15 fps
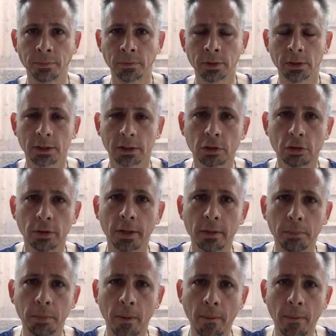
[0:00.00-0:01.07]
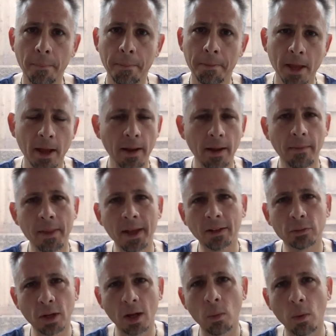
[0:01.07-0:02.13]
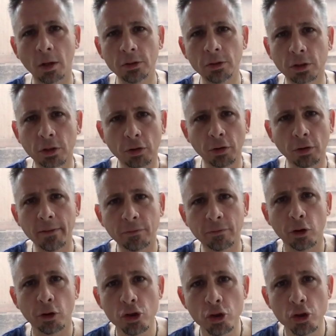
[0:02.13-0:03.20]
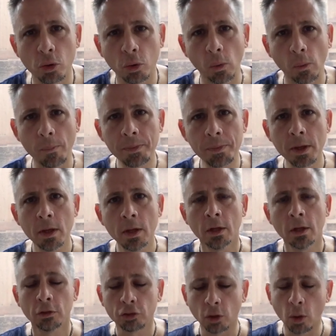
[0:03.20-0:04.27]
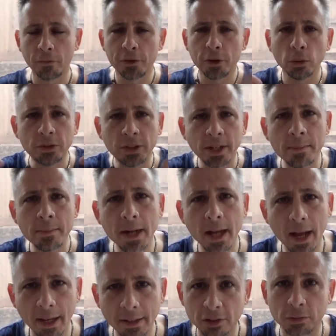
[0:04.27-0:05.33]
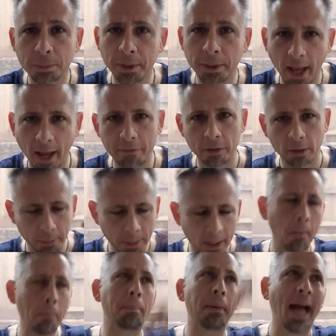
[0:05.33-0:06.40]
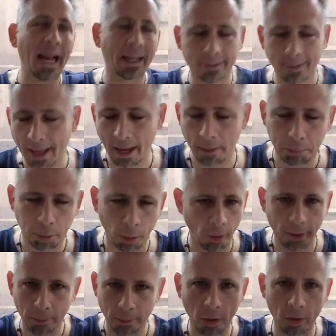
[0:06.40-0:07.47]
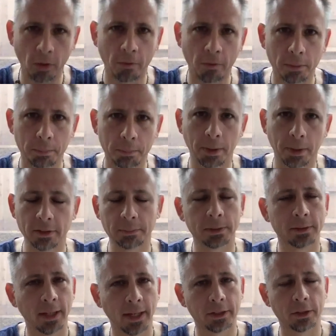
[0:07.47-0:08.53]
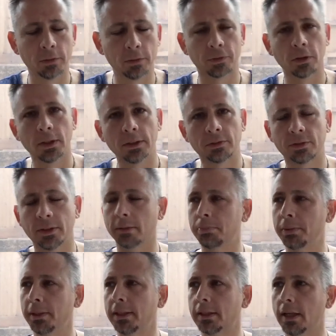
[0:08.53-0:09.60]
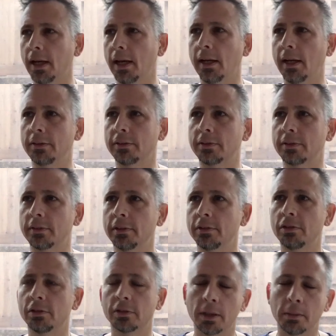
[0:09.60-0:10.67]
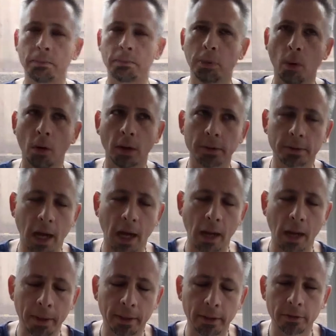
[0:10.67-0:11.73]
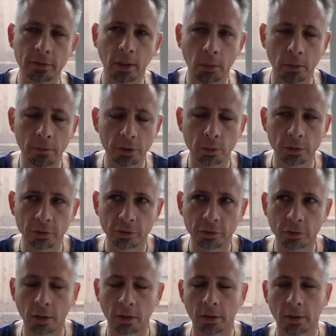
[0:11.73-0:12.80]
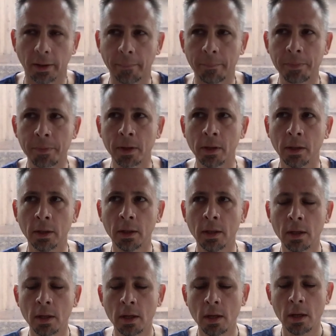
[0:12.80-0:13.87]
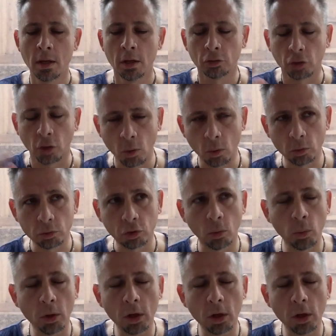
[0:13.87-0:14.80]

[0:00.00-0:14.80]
Incredible. And that's what I want you to create for you. So if you demonize this behavior, let me come back to that point. I'm all over the place, but thank you for listening, because this is an important topic and some of you are struggling. So what are